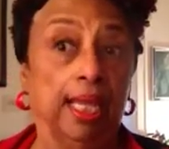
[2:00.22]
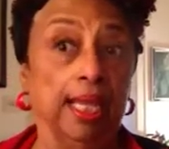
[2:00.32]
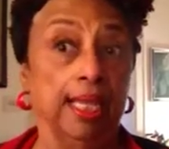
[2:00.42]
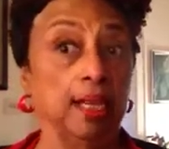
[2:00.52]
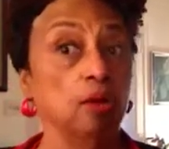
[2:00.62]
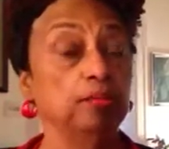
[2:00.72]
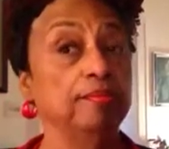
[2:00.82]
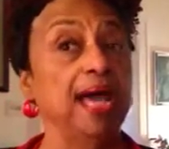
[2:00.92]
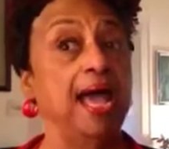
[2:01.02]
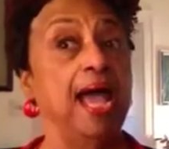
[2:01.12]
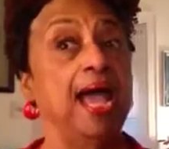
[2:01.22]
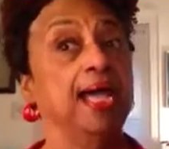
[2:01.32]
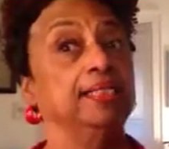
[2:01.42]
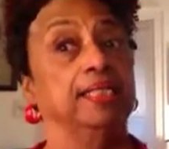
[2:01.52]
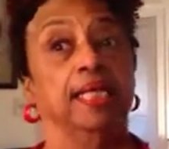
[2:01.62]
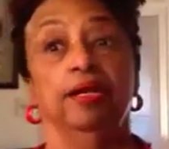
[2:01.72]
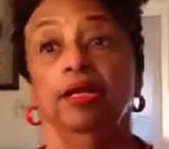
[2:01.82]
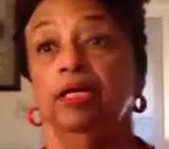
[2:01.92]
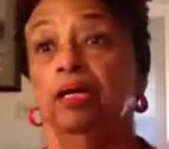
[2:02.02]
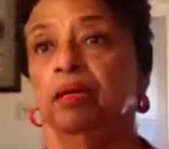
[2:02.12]
And I opened my eyes. Here it
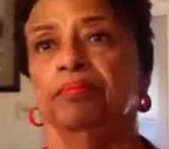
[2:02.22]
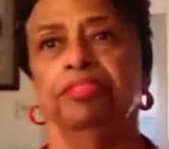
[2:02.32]
comes.